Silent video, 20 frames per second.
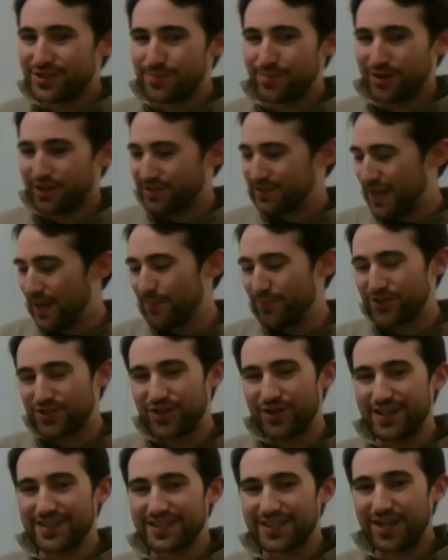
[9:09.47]
but our temperature
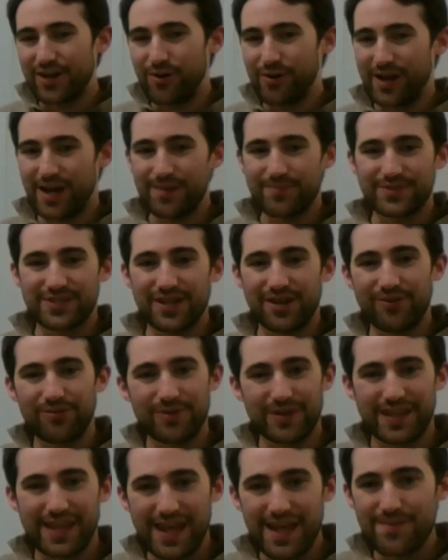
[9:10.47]
isn't going up, so we
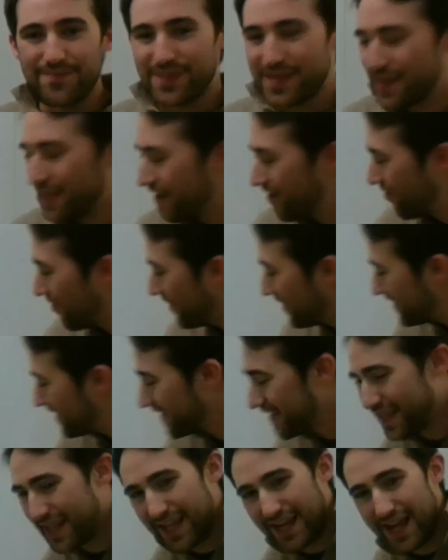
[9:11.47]
can't be
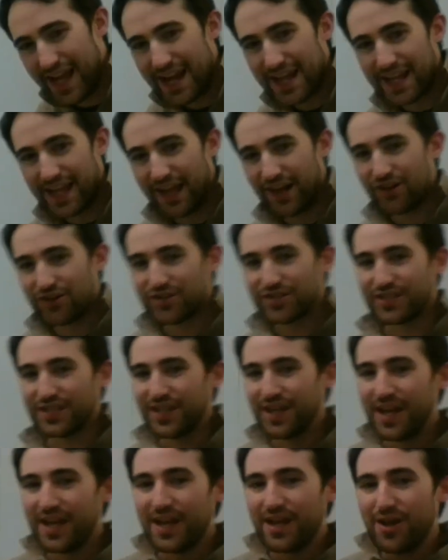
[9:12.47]
increasing kinetic energy.